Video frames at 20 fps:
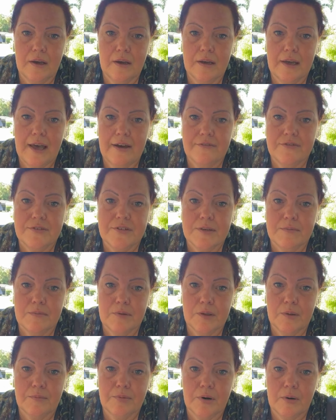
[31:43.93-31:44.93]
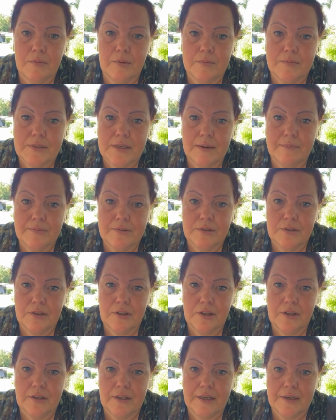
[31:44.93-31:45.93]
have similar problems.
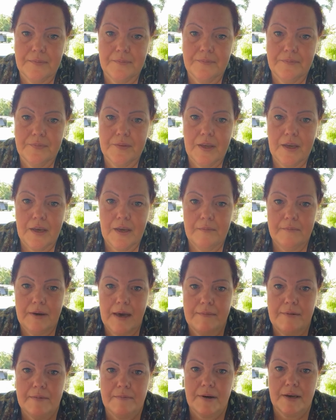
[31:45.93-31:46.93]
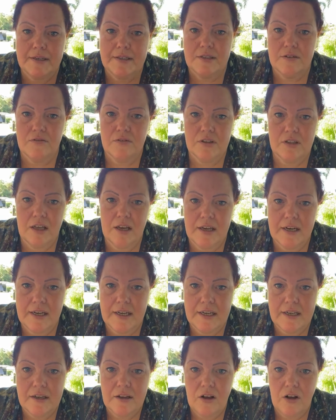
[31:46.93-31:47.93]
Absolutely. Maybe my silver
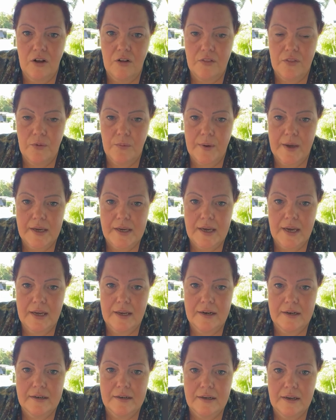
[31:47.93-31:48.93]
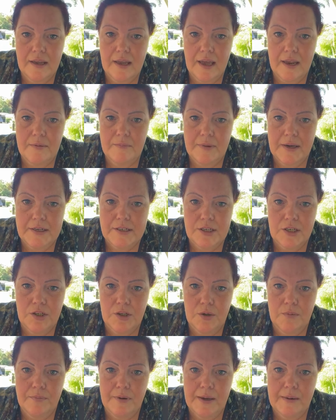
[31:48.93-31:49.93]
lining on the weekend and meeting
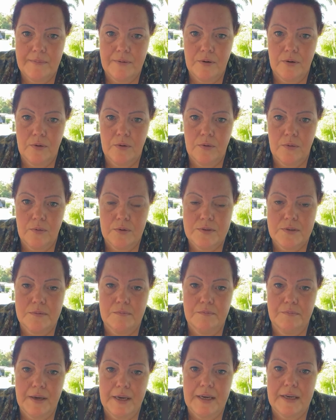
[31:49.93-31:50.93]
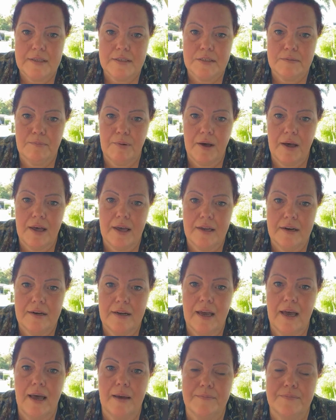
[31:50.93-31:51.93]
new people was being inspired.
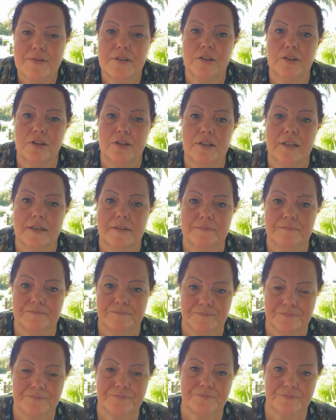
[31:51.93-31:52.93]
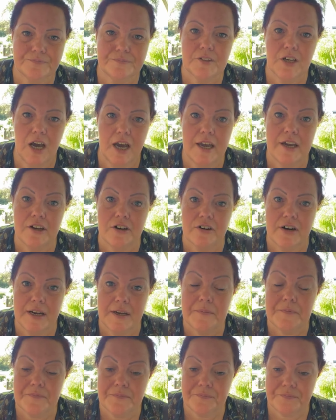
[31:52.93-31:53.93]
Absolutely. I
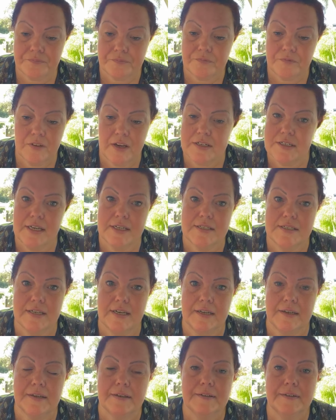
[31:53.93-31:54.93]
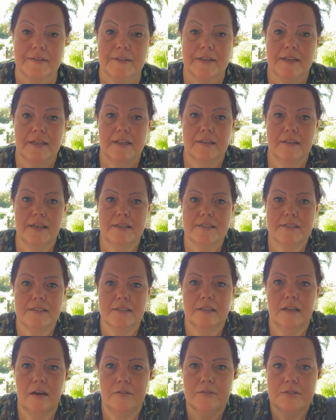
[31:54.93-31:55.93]
agree. Fantastic.
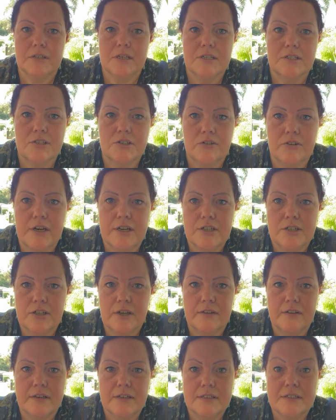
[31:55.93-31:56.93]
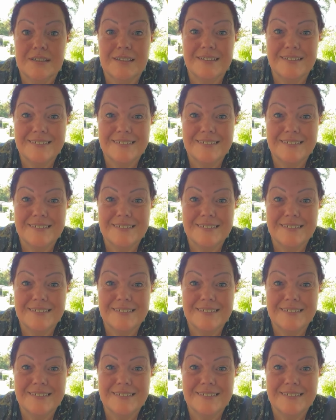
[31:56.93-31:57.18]
I'm just going to screenshot this.